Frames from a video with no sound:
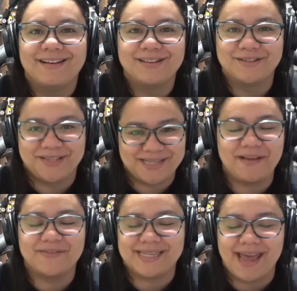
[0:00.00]
to
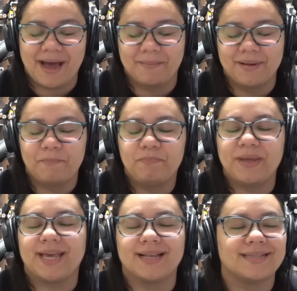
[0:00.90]
save Sam
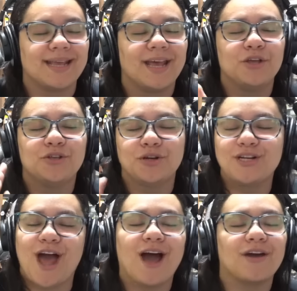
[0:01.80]
because you're
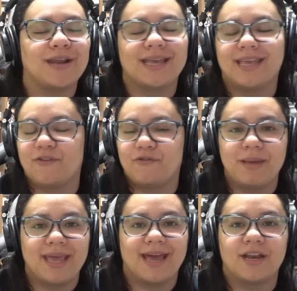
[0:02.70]
not gonna give
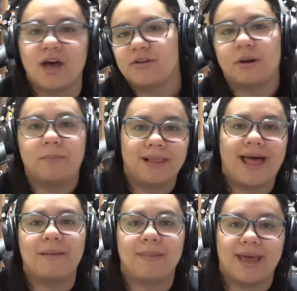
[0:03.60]
me another
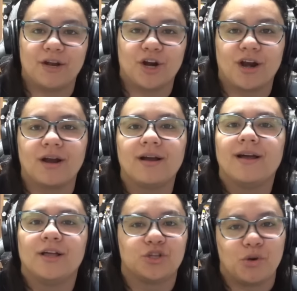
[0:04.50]
Bly Manor
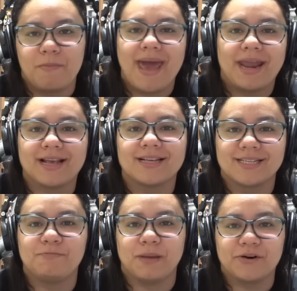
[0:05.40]
traumatic
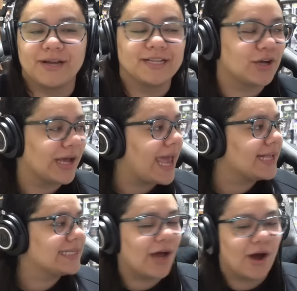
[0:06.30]
experience. Okay, so